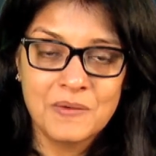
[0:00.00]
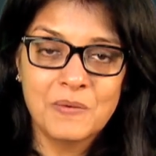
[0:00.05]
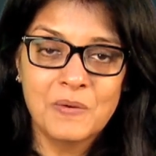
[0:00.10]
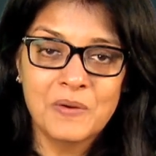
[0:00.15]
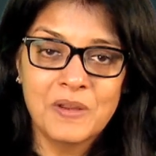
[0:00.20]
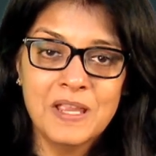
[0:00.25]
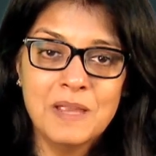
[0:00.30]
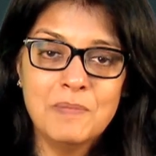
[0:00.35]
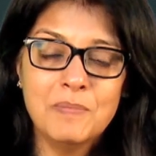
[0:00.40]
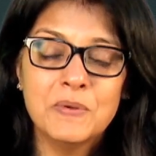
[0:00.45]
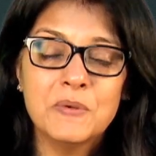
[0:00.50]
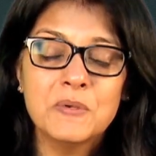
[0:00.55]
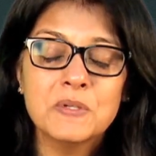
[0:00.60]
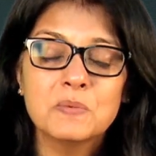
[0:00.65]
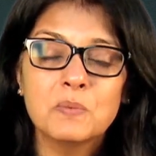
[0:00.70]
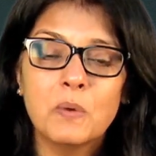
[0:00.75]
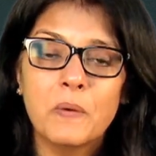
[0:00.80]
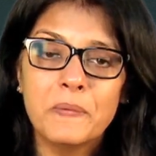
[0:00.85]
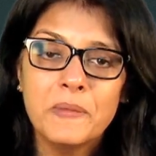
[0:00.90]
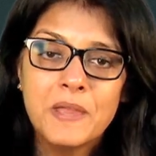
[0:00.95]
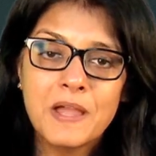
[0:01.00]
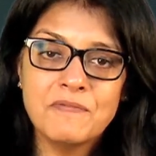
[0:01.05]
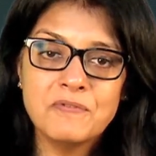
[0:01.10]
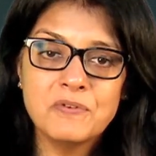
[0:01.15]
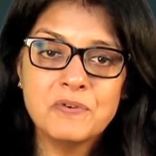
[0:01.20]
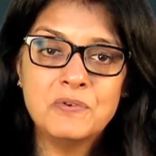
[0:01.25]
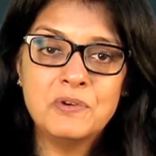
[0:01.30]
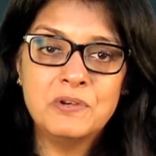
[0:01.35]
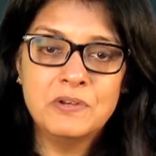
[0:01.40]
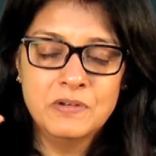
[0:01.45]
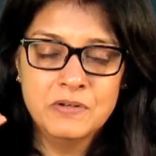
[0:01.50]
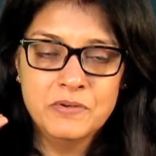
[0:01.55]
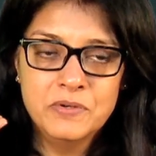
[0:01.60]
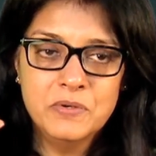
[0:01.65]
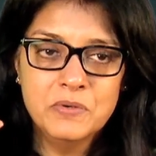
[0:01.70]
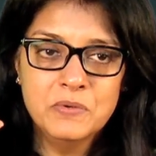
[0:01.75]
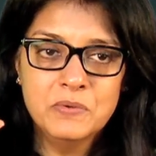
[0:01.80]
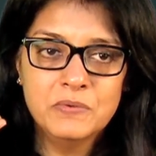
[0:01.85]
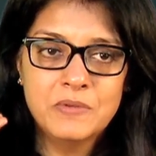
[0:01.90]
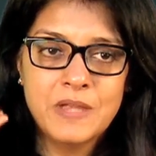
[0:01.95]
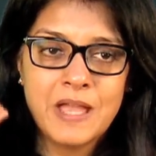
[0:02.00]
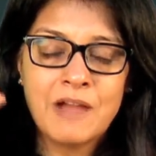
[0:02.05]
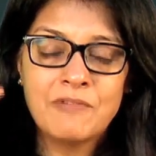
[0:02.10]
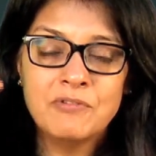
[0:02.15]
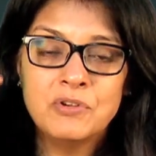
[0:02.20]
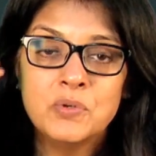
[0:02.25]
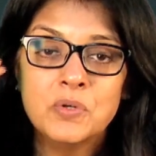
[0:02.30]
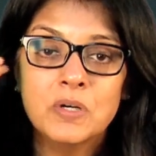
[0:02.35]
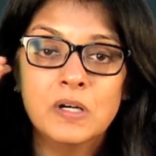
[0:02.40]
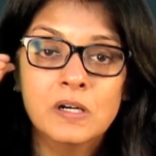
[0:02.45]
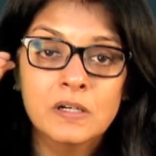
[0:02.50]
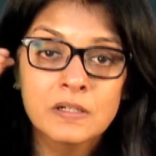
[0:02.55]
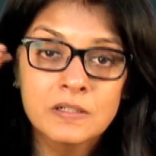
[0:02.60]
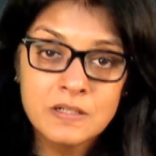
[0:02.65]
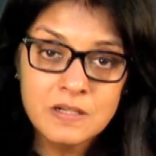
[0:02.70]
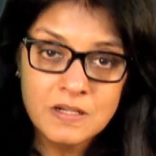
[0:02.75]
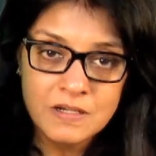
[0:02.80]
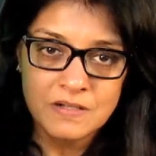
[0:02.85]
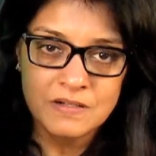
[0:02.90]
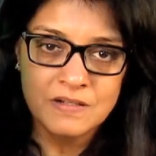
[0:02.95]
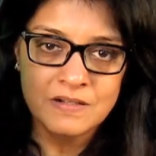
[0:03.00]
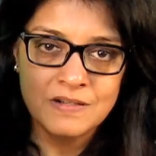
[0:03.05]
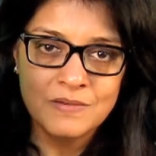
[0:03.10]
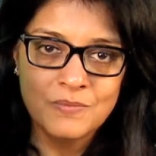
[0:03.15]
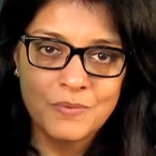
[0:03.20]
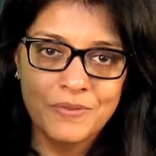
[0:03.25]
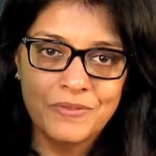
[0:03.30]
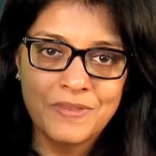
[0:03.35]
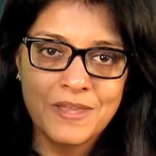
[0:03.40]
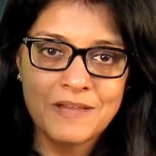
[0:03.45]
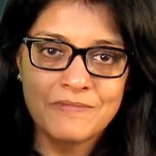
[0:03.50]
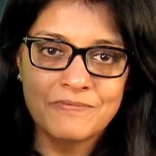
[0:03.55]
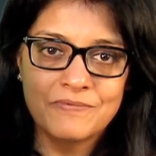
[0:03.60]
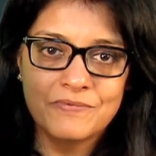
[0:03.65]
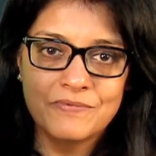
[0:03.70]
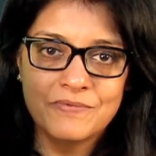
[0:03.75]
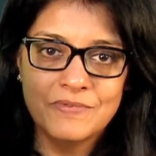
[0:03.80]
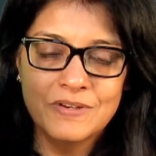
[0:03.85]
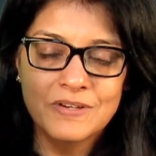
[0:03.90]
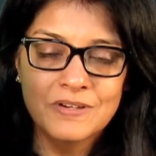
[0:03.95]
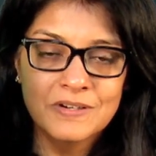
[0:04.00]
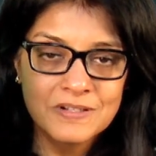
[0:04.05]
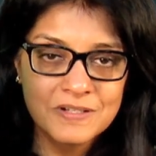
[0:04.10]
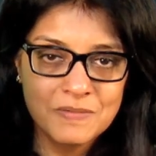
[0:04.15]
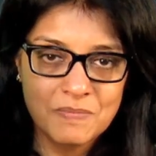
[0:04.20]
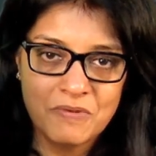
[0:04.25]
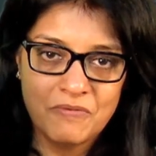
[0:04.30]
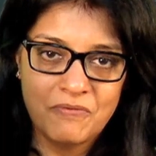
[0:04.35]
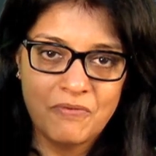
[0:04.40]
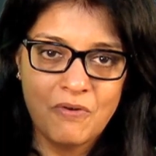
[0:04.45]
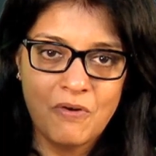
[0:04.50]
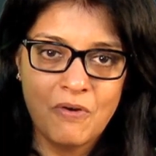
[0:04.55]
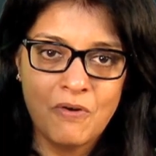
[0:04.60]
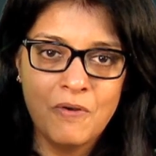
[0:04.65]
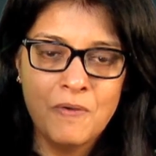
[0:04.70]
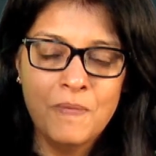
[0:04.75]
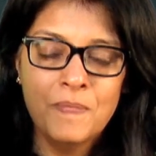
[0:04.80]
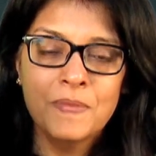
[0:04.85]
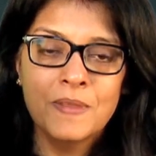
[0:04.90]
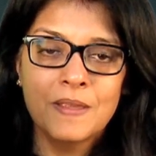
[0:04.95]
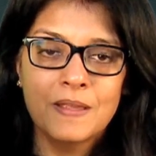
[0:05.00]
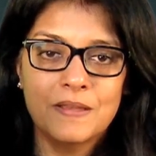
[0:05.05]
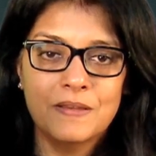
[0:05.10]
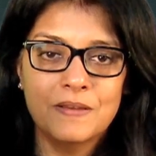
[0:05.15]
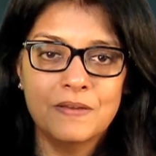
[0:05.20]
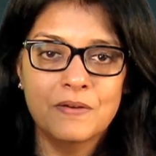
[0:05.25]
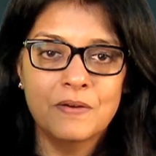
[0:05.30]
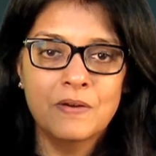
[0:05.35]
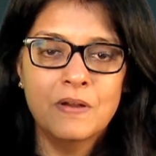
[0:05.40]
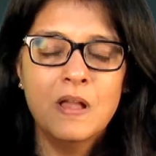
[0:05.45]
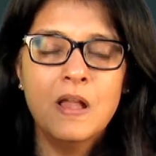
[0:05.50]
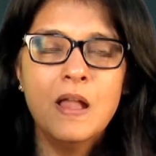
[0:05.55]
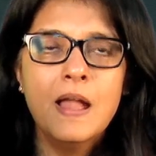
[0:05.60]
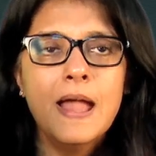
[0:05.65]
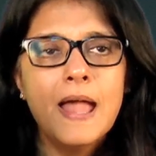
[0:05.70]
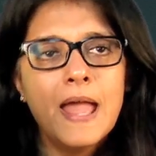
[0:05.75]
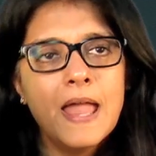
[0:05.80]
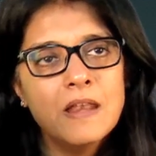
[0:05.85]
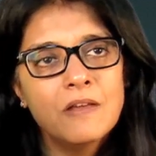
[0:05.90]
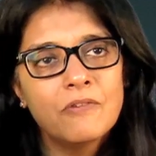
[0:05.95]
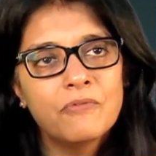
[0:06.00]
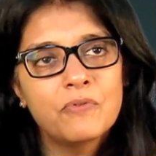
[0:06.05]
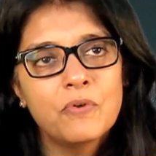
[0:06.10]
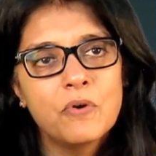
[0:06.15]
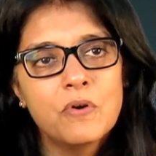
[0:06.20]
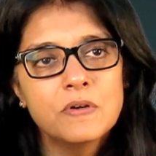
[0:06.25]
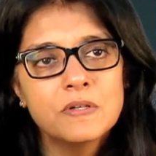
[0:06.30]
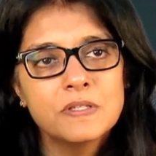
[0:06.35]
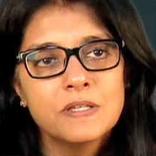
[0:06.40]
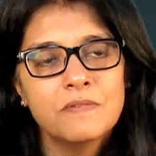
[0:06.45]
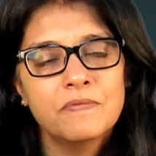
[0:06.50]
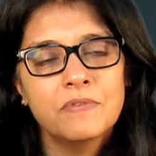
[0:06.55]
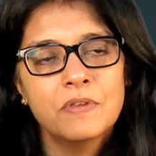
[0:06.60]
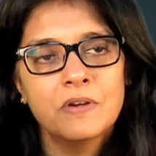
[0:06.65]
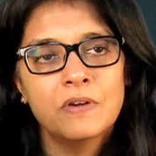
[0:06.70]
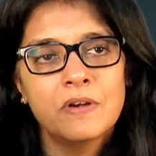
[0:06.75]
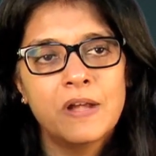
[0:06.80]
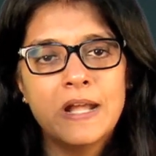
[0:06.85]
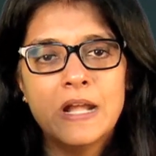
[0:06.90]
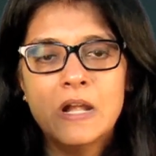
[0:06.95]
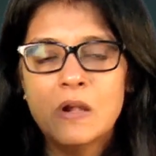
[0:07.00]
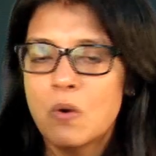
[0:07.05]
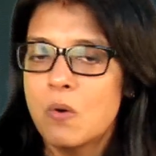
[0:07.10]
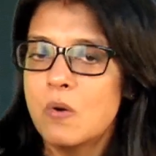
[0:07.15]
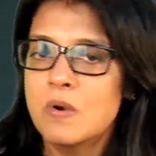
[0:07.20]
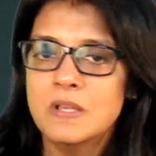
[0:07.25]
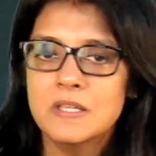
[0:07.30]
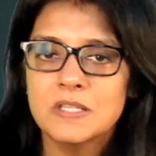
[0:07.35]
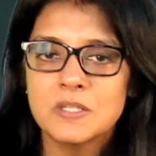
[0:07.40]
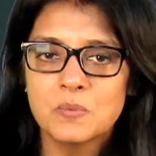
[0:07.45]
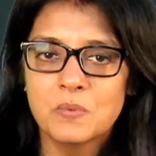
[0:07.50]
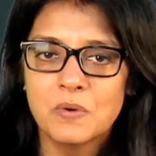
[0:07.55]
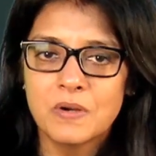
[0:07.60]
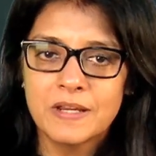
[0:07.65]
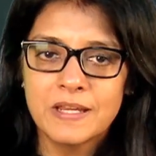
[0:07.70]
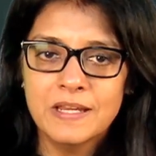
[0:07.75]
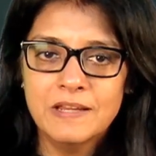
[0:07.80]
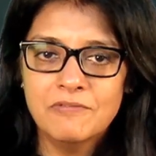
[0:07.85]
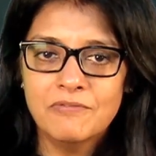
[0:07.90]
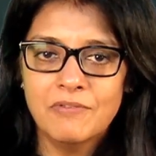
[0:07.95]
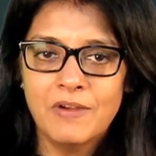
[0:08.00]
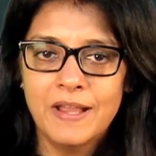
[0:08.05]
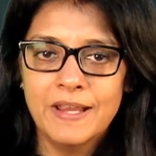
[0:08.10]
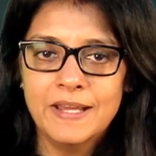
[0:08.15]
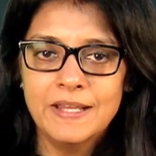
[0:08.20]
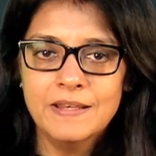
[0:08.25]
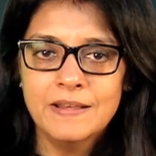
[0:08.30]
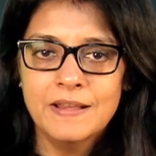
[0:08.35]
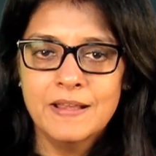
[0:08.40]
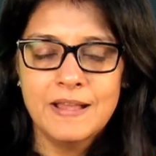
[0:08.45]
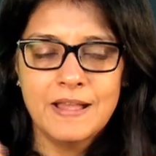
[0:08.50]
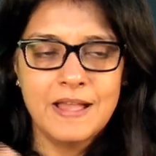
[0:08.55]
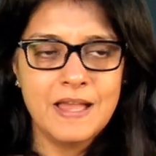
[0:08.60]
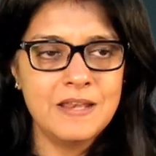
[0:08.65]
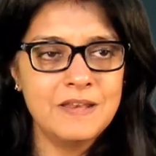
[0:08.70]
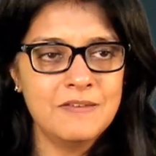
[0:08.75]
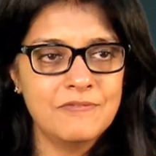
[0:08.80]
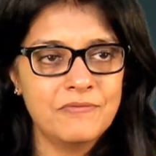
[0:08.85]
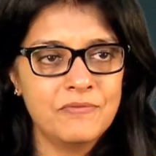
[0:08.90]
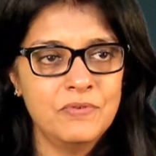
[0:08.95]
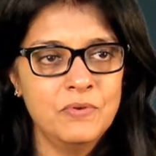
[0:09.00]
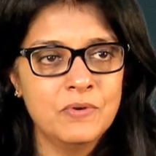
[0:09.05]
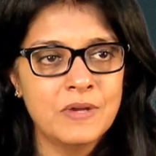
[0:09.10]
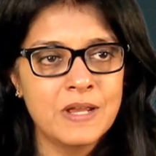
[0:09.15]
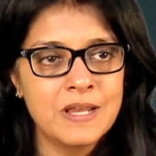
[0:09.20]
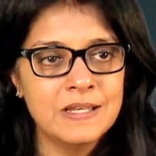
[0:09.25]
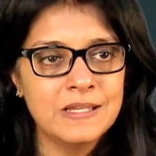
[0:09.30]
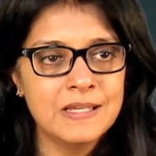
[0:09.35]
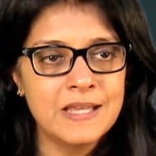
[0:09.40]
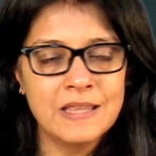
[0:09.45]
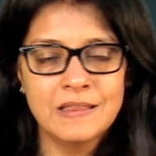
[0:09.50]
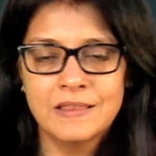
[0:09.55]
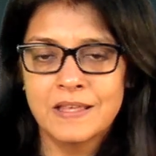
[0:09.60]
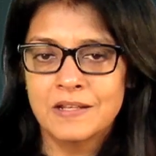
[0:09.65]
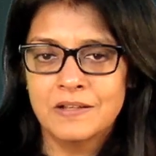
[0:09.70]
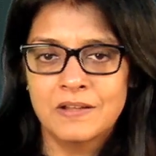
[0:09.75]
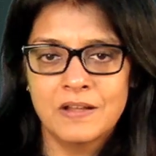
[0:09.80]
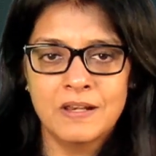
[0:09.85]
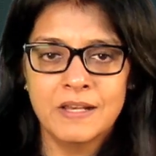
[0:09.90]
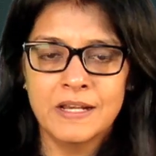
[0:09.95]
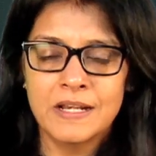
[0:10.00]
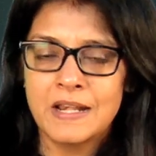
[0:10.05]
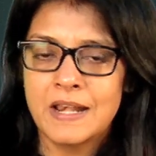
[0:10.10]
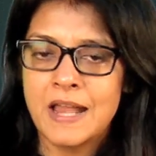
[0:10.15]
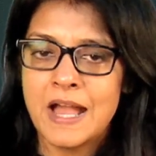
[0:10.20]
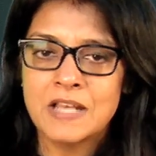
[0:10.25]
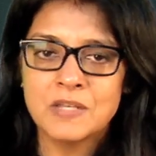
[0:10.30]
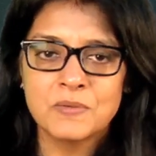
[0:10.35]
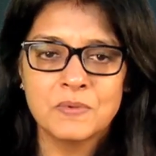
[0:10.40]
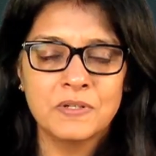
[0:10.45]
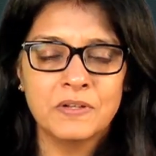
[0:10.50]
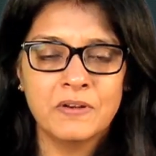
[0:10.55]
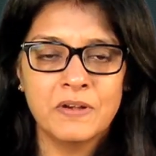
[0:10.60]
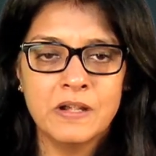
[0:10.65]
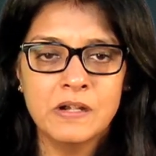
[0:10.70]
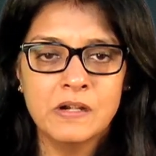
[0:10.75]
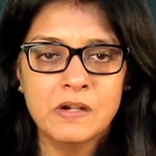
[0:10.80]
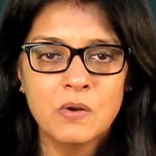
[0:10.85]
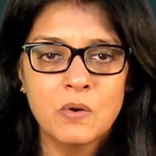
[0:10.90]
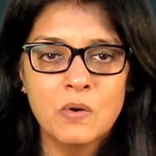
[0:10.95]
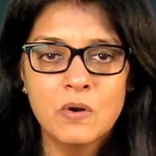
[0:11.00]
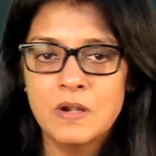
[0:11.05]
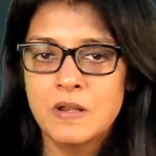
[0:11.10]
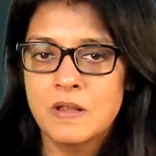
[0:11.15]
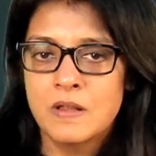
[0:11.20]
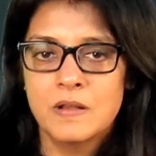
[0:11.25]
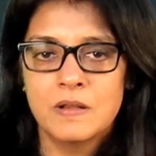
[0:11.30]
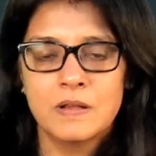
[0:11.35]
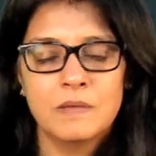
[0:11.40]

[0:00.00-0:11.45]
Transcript: Okay, because what they have to do, they have to unlearn what they have learned before, and of course if the cradle hold is working fine, and if you can get that correct latch with cradle hold,